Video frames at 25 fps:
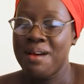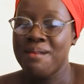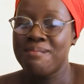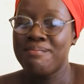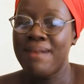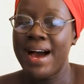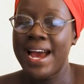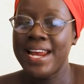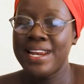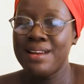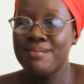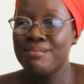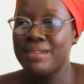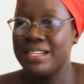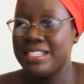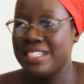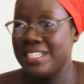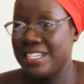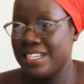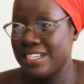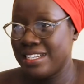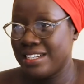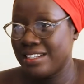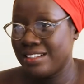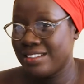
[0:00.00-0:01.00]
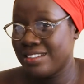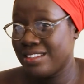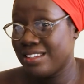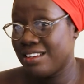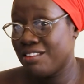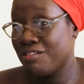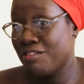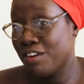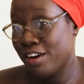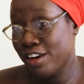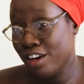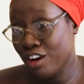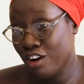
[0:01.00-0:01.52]
buy the materials that are
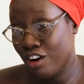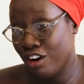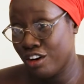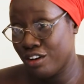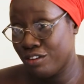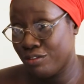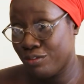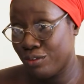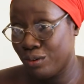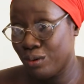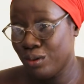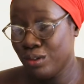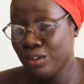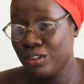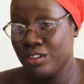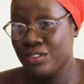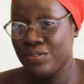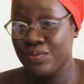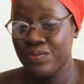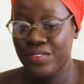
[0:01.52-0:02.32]
very colorful,